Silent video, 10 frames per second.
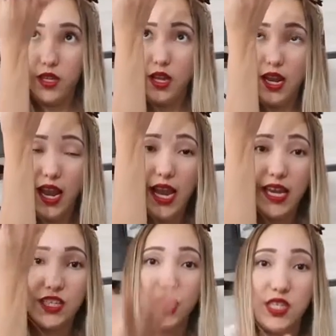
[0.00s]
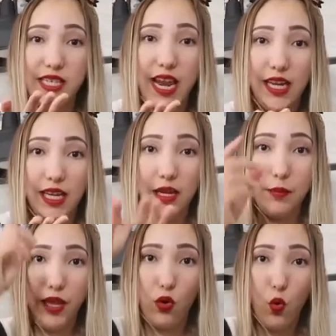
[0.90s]
light is just dangling
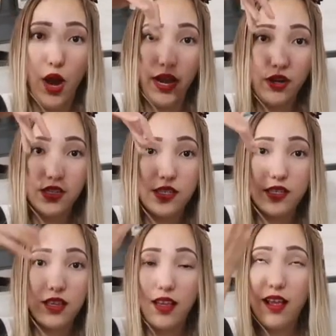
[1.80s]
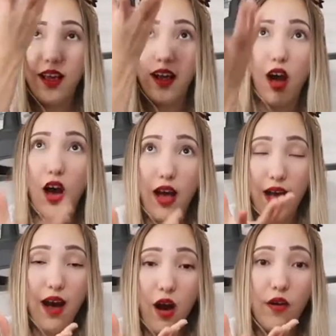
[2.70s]
by the wires
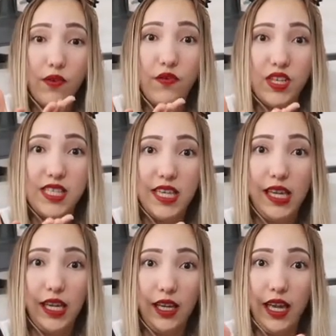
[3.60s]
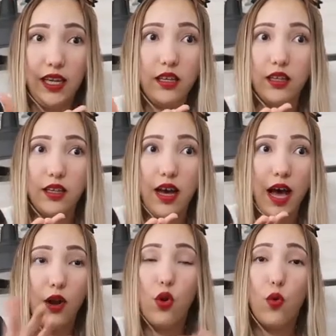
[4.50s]
off of the ceiling. Like,
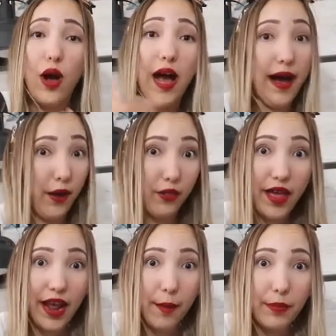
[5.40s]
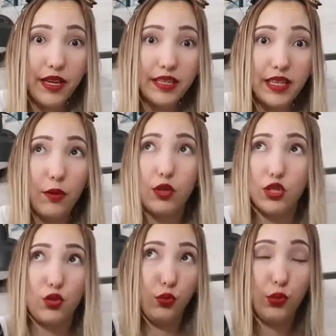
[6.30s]
I don't know how that happened. They were
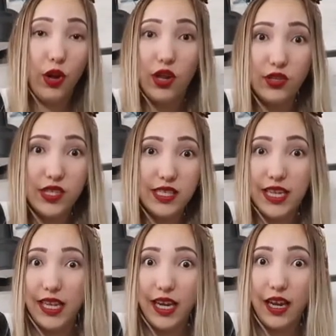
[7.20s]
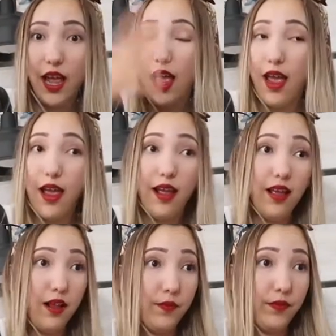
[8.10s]
screwed onto the ceiling.
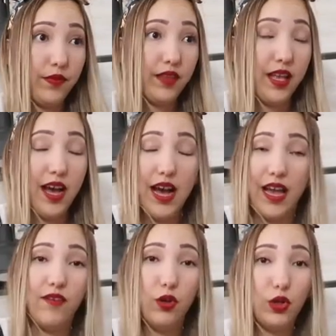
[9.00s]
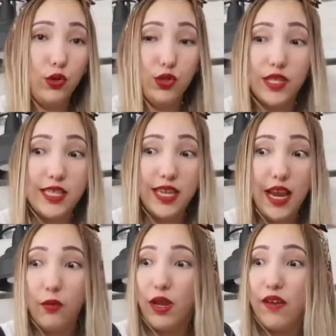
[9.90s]
I have no clue. To this
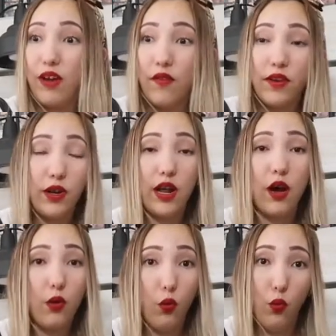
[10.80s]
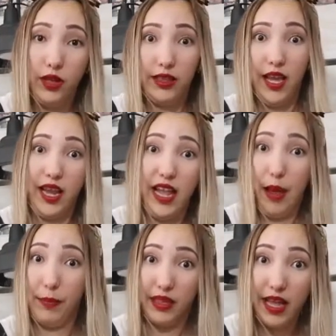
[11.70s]
day, we have not figured out what the heck
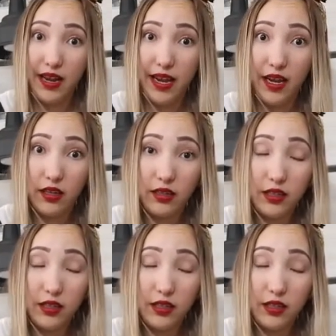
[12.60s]
happened that day.